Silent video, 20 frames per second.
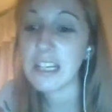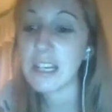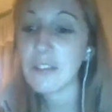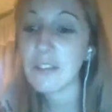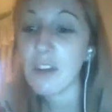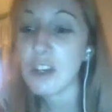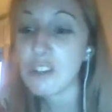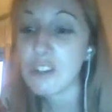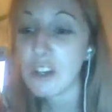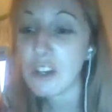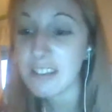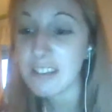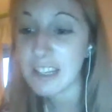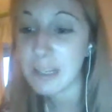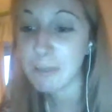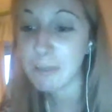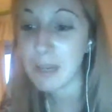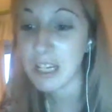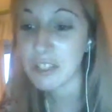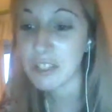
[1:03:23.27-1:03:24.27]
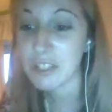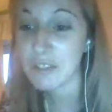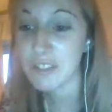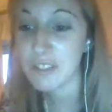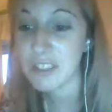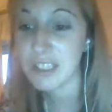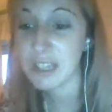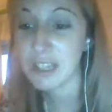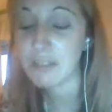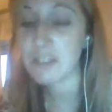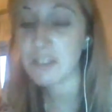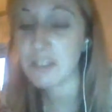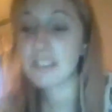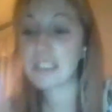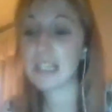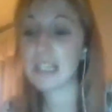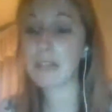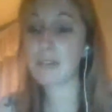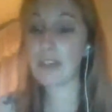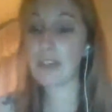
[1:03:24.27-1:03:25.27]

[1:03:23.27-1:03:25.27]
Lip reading: I tried to take a picture of Steve because Steve has